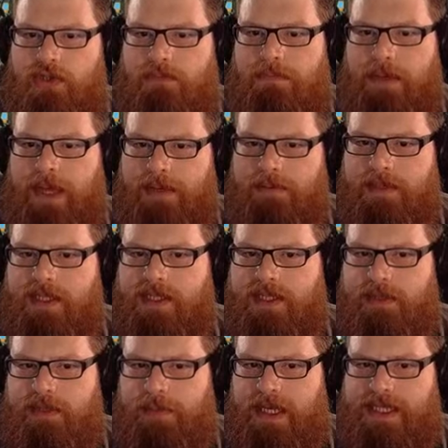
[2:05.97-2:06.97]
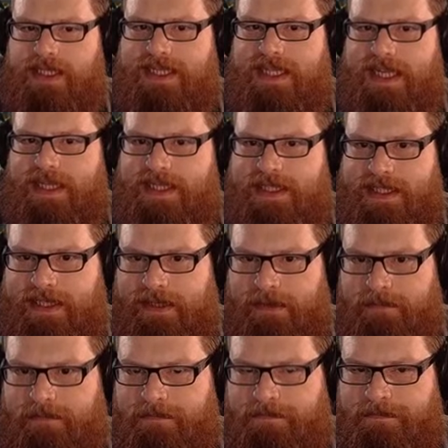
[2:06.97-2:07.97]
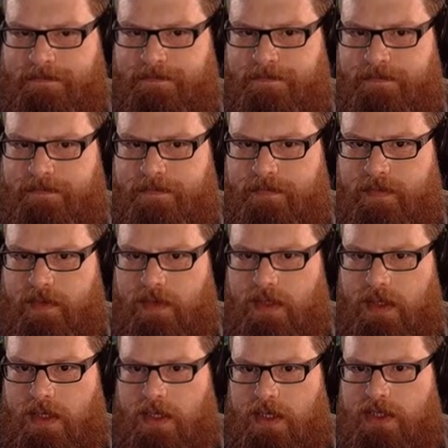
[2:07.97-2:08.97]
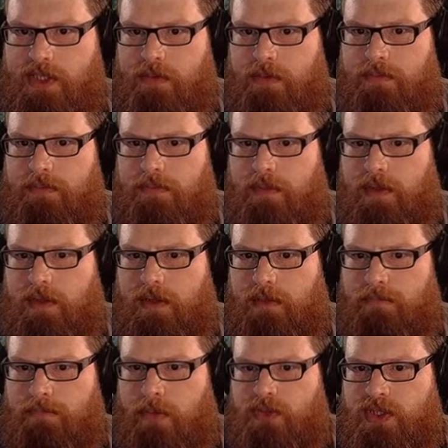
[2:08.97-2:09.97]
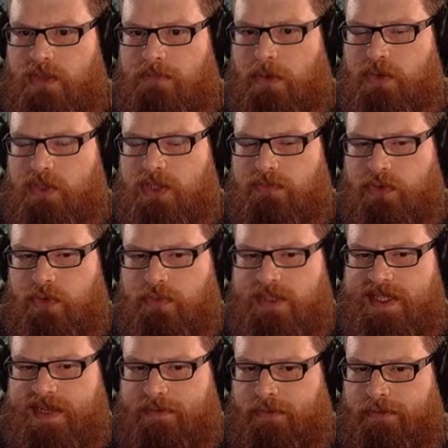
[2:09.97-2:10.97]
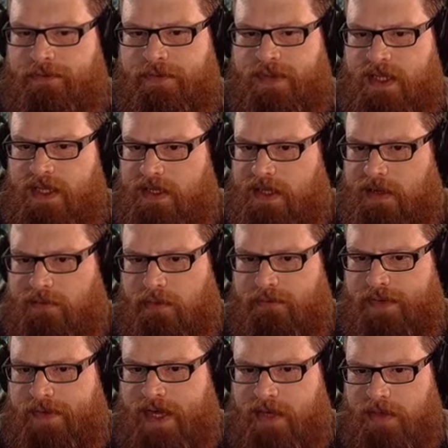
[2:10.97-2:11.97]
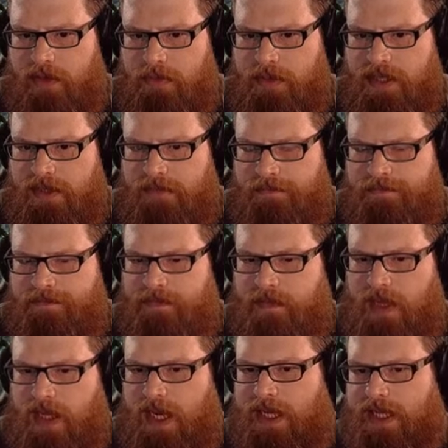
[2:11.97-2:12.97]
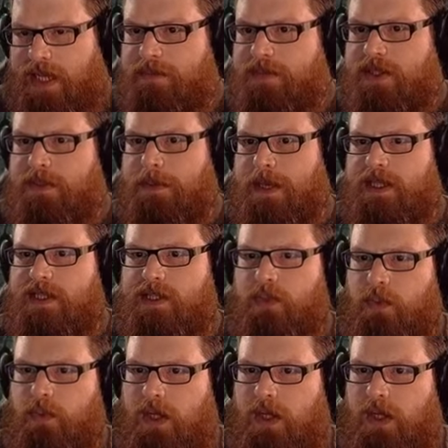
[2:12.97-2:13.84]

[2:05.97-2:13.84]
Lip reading: piped into the base nicely. So most of the rooms have a feed, have a vent coming in. And it keeps the base well